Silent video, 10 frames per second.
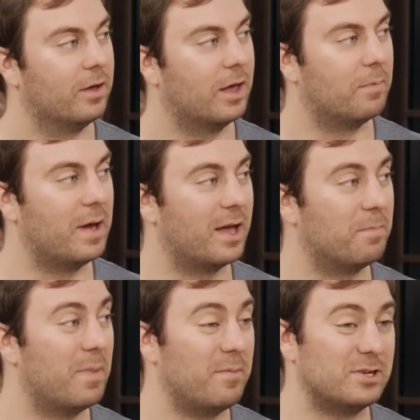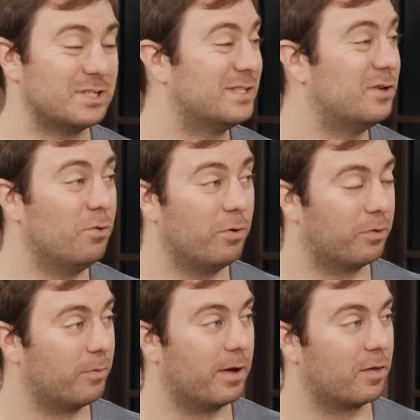can make maybe just 2 or
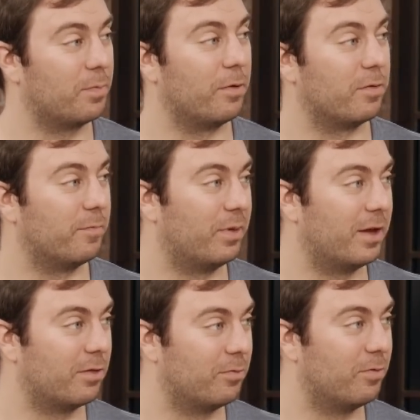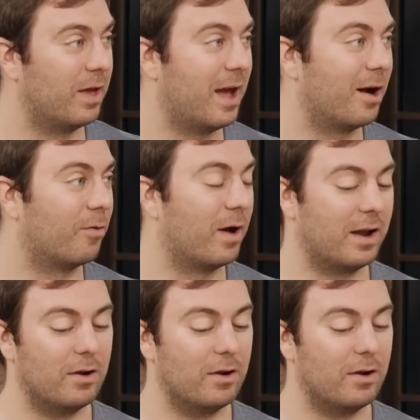3 explosive plays through the air, right?